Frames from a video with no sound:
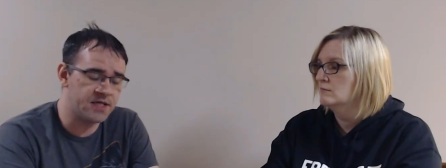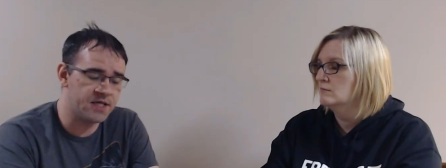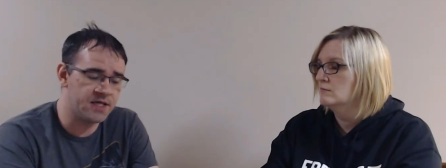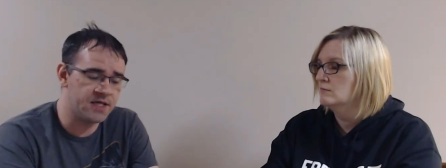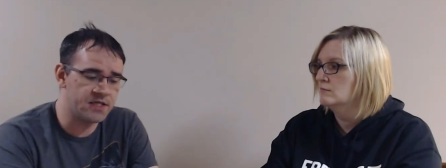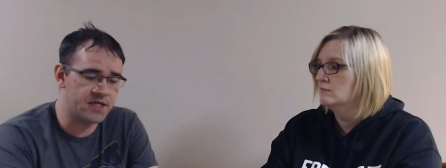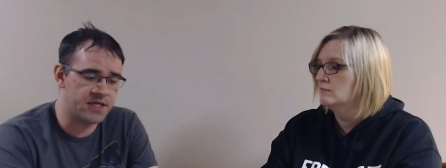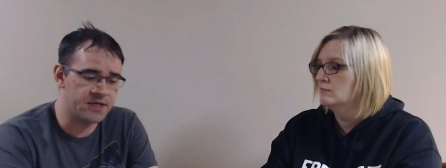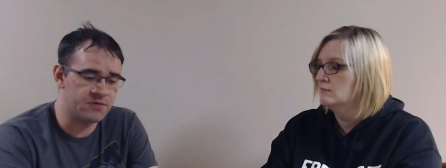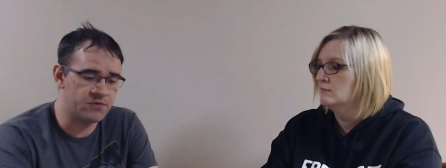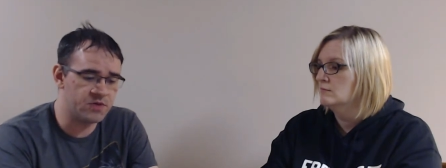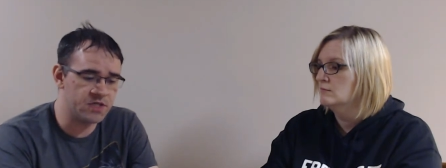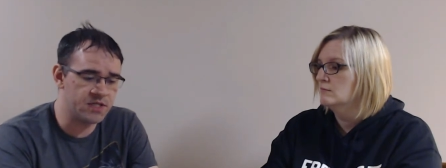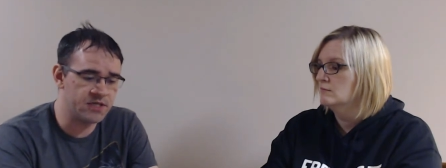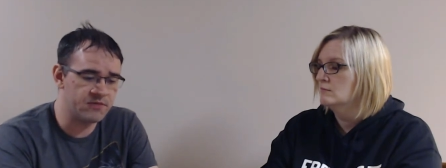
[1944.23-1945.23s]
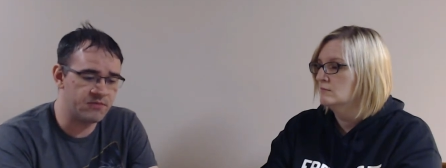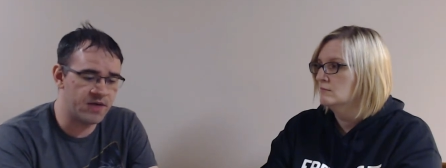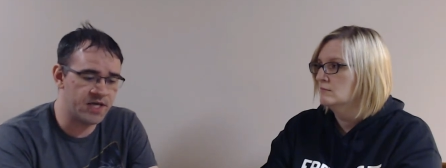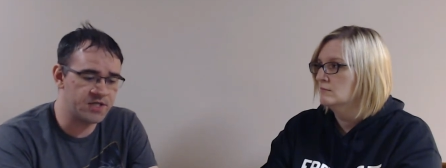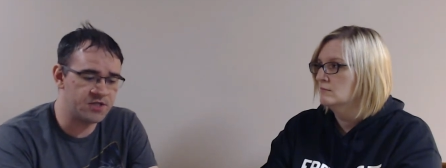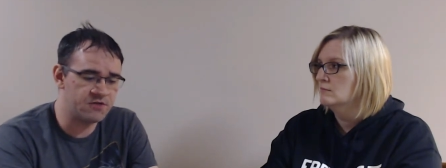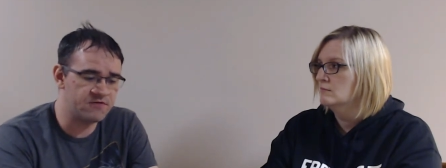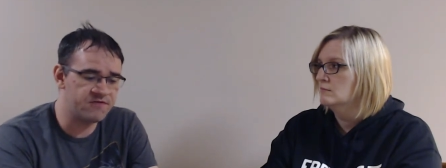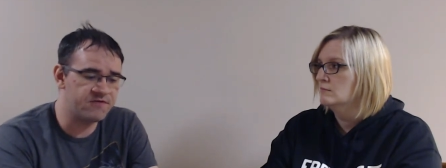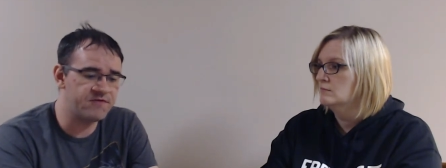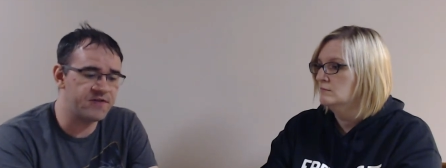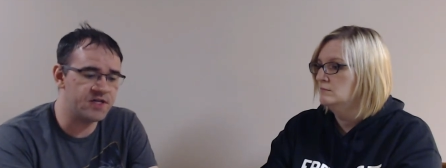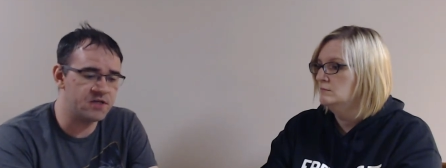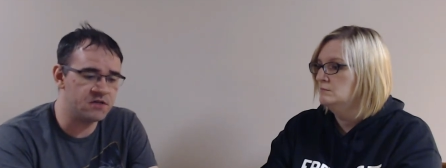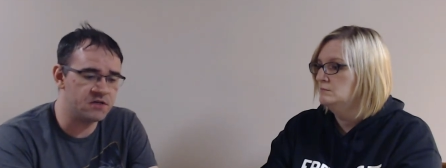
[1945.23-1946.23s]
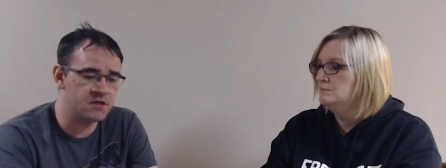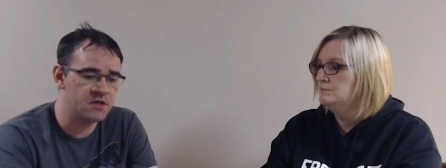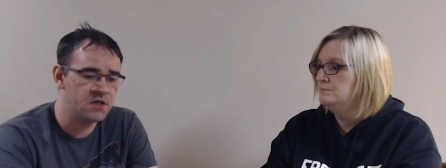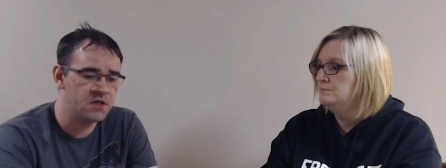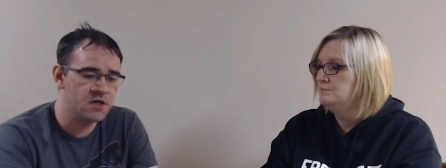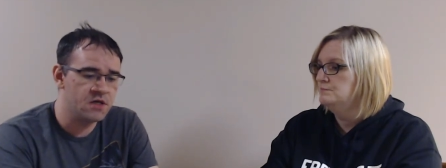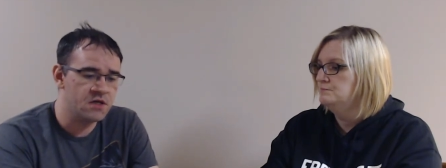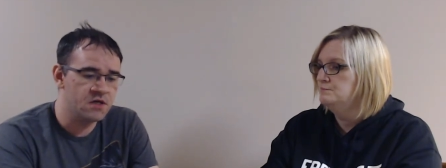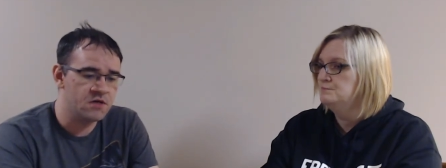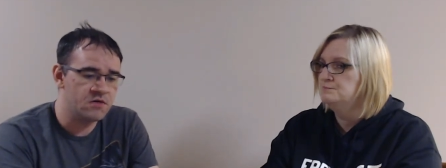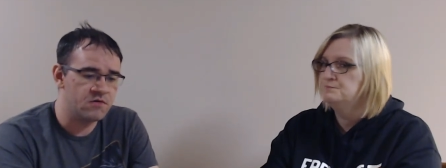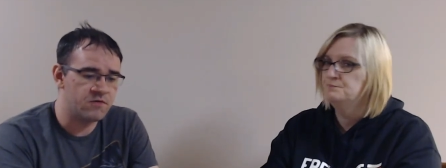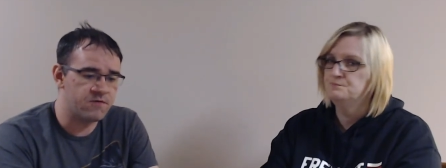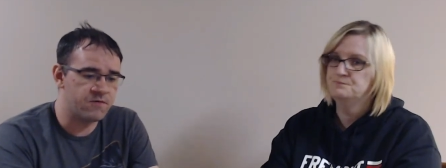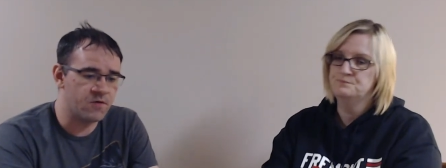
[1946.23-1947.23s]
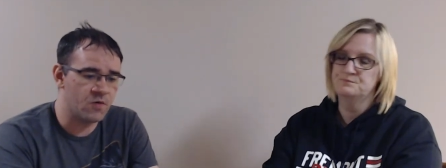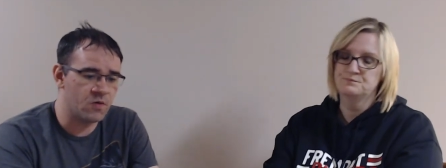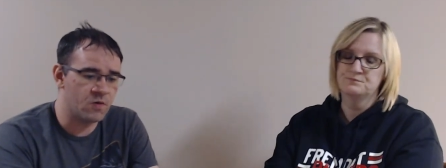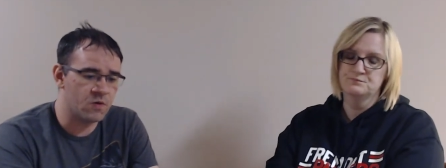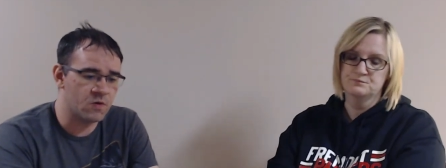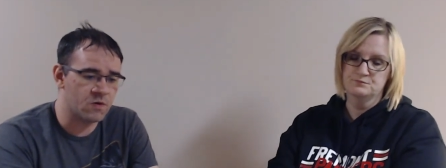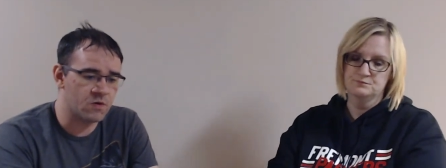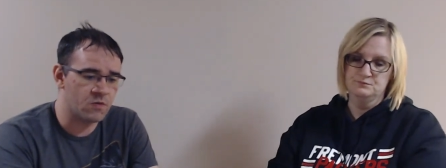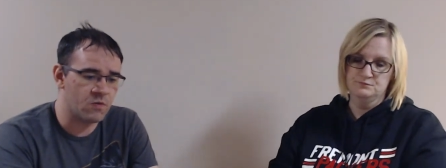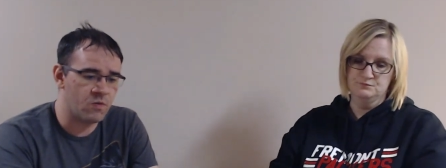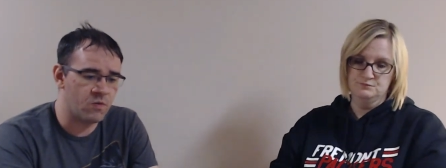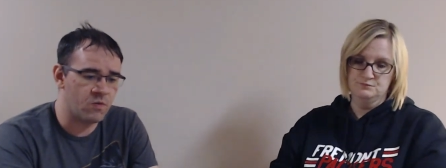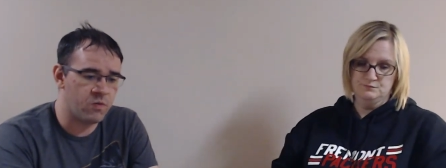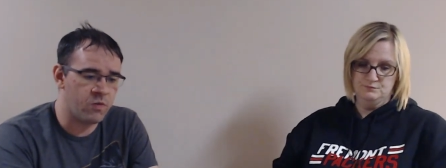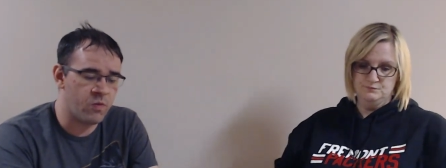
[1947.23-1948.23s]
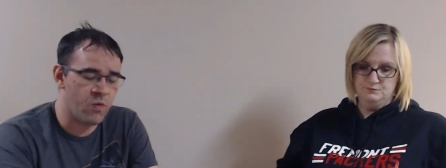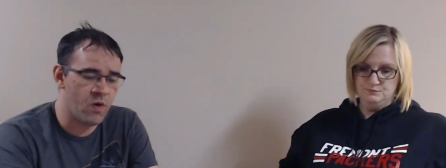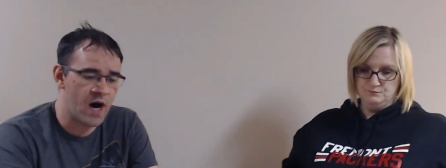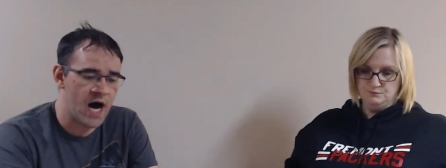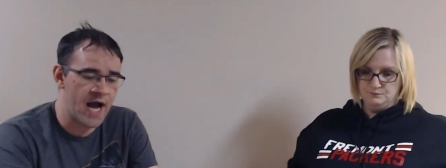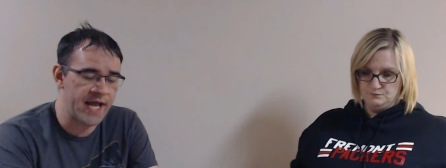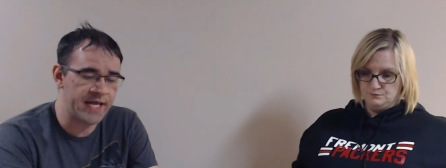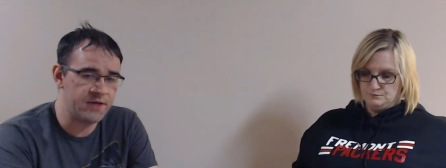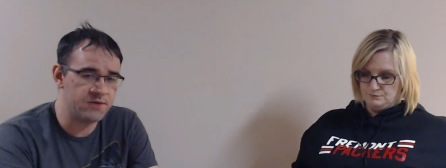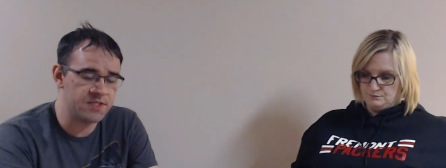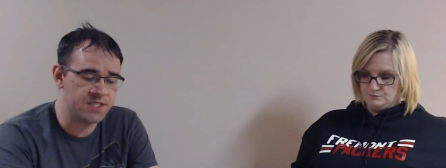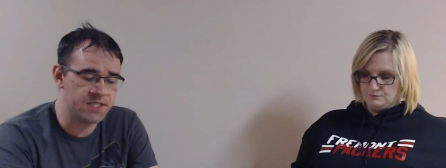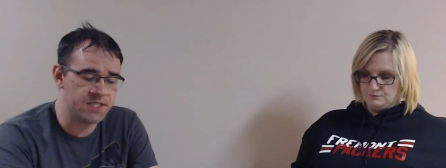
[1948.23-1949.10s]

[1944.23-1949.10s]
Speaker 1: It, it really made you feel for why he was in